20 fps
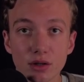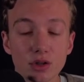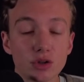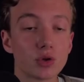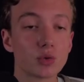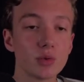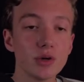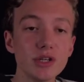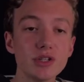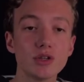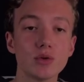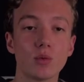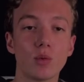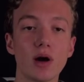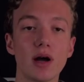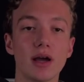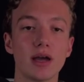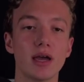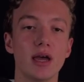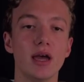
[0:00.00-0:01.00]
The reason
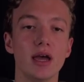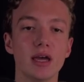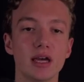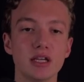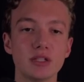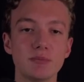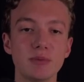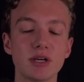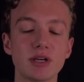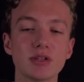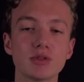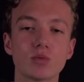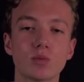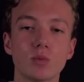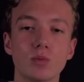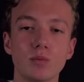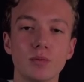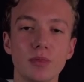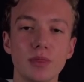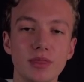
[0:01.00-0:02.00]
why is because
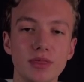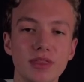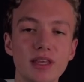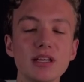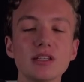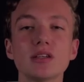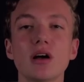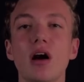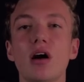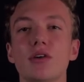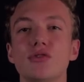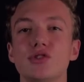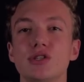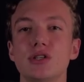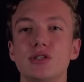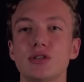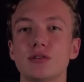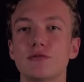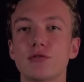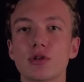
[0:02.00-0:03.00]
this
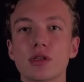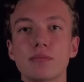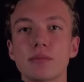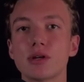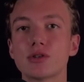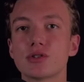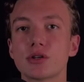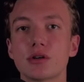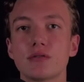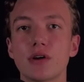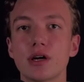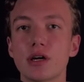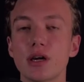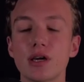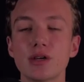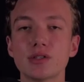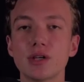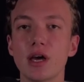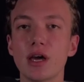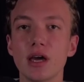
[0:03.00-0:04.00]
offseason for the Minnesota
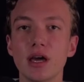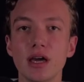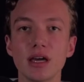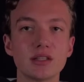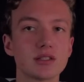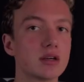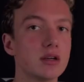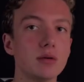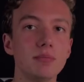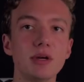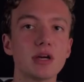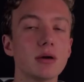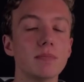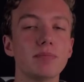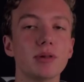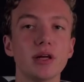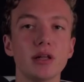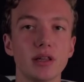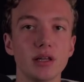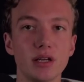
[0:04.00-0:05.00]
Vikings is going to be
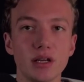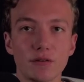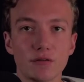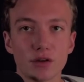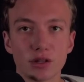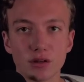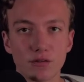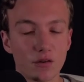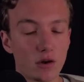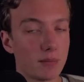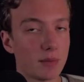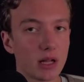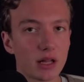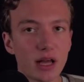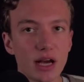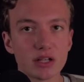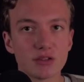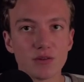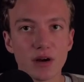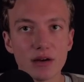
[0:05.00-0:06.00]
completely different from the
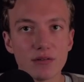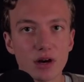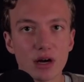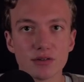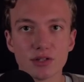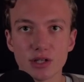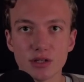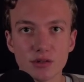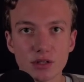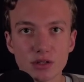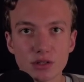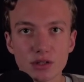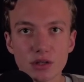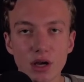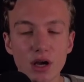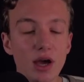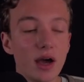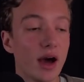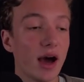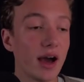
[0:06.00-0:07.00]
last five offseasons.
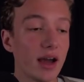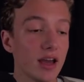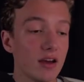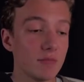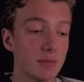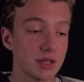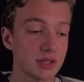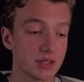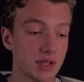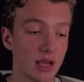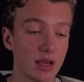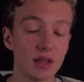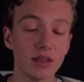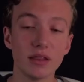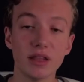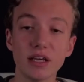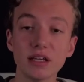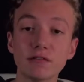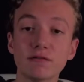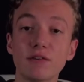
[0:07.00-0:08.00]
I have been saying
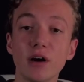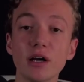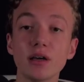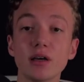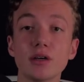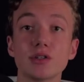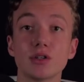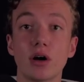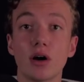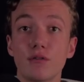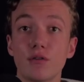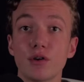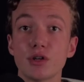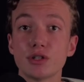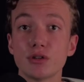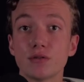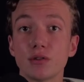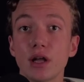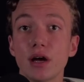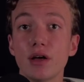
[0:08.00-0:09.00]
this Vikings
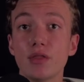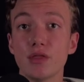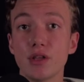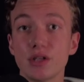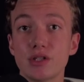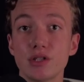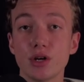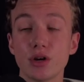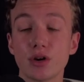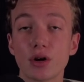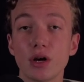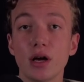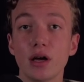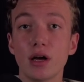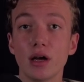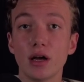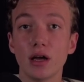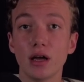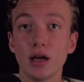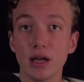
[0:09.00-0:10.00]
offensive line this year
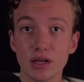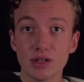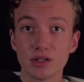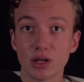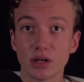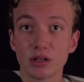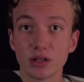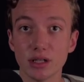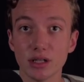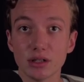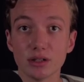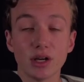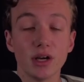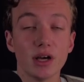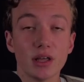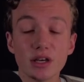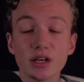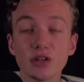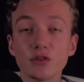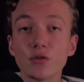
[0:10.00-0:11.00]
is elite.
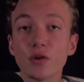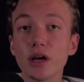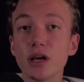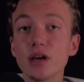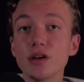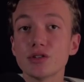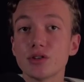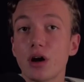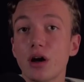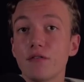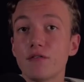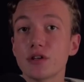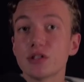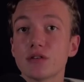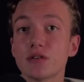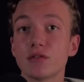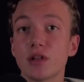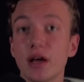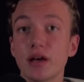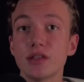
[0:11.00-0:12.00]
This Vikings
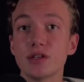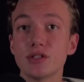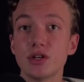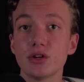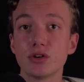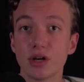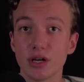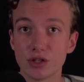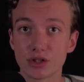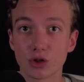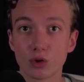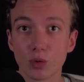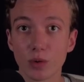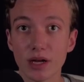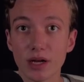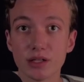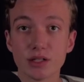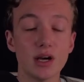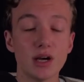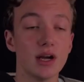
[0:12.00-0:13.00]
offensive line this year is
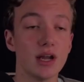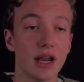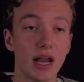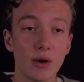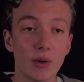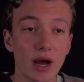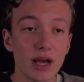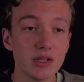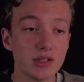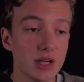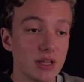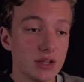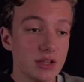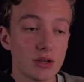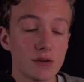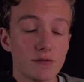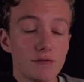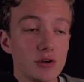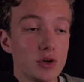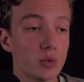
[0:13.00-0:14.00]
great. Now, I said this
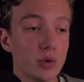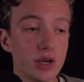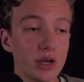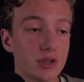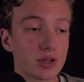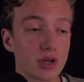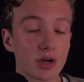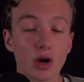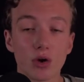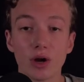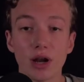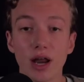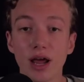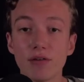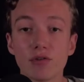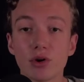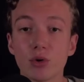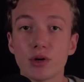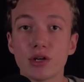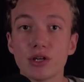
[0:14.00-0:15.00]
a few weeks ago and
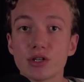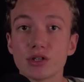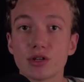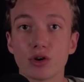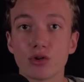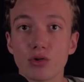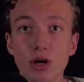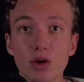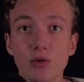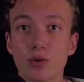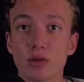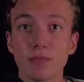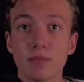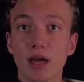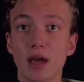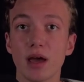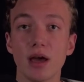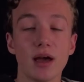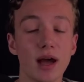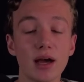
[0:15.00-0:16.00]
everyone disagreed with
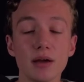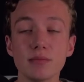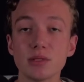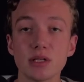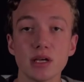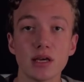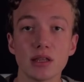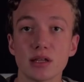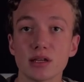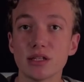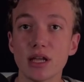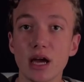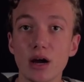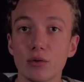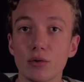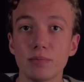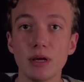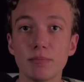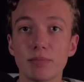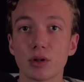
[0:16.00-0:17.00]
me. I'm saying this now
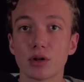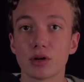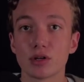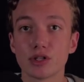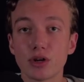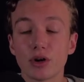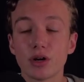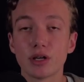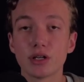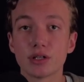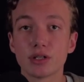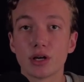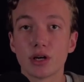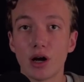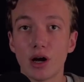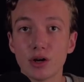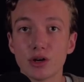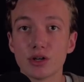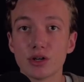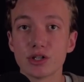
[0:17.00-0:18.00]
and people are starting
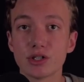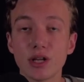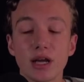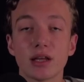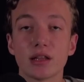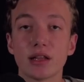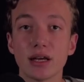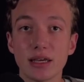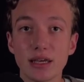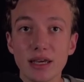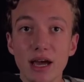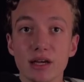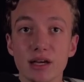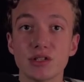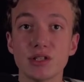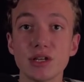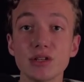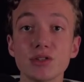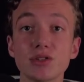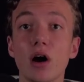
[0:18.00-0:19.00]
to understand, like,
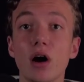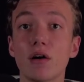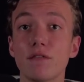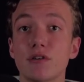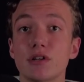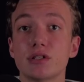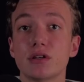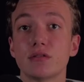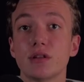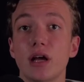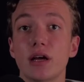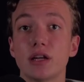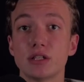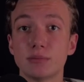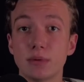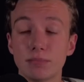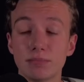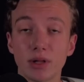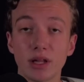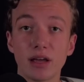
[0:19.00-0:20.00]
yes, this offensive line has
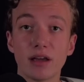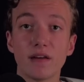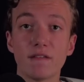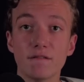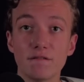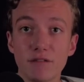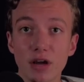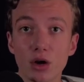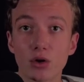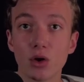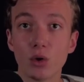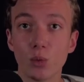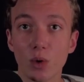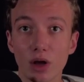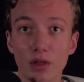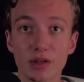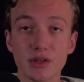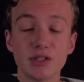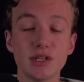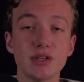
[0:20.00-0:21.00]
been playing very
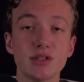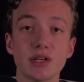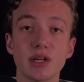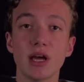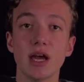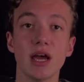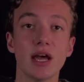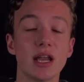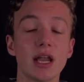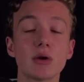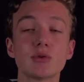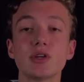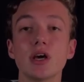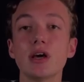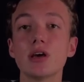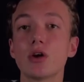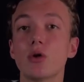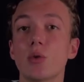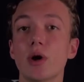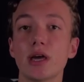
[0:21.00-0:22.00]
well this season. Now,
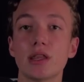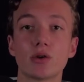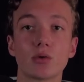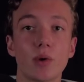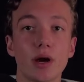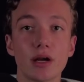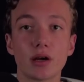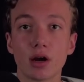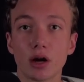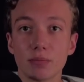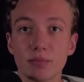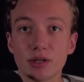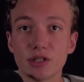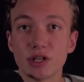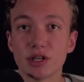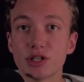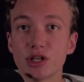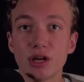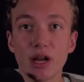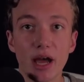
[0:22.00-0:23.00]
take away the right guard
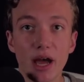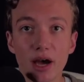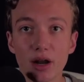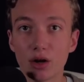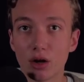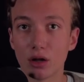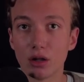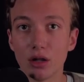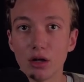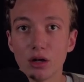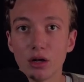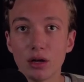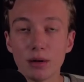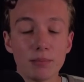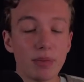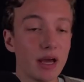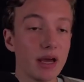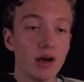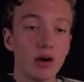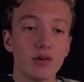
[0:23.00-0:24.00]
position at all.
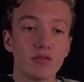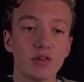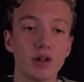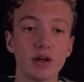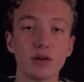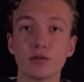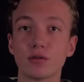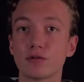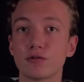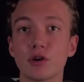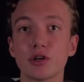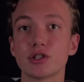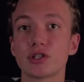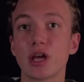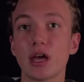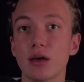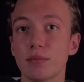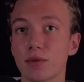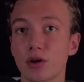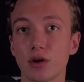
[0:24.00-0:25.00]
Pat Elflein, first
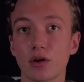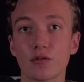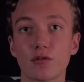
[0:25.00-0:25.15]
game,